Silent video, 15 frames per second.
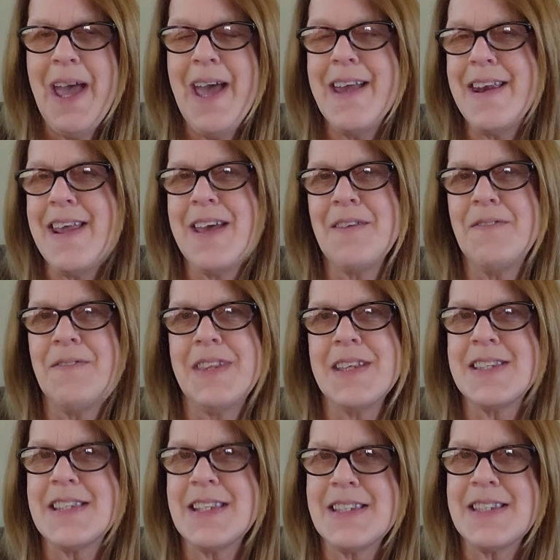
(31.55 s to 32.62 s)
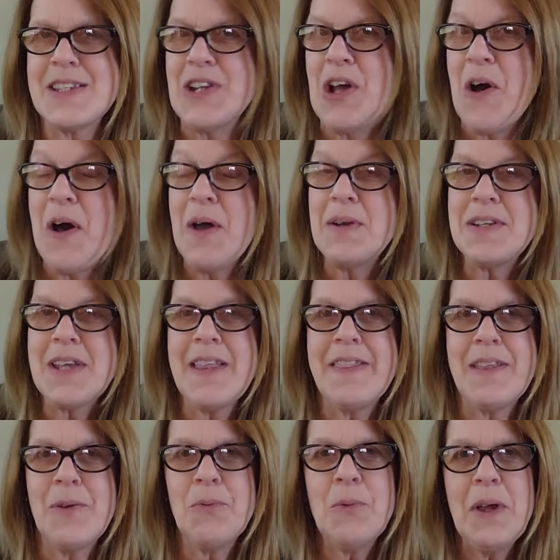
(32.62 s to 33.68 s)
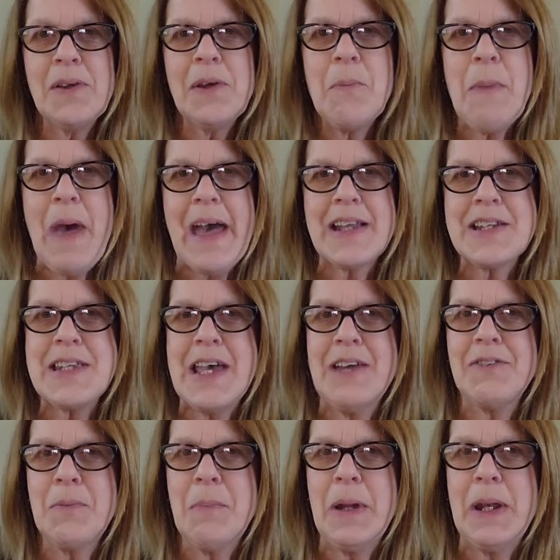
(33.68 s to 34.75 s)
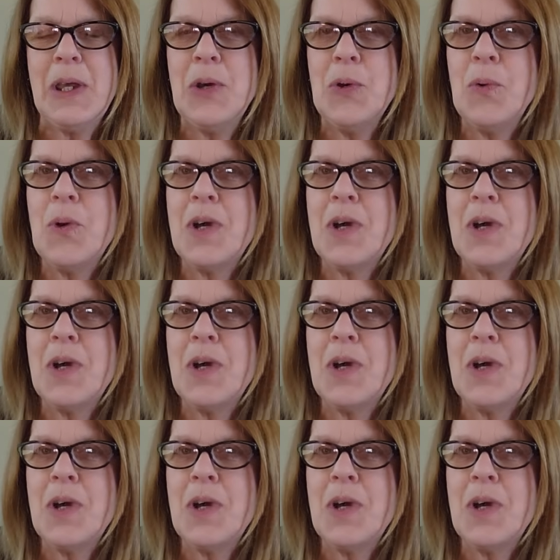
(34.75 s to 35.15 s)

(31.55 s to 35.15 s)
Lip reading: And if this is not, then welcome back to everybody who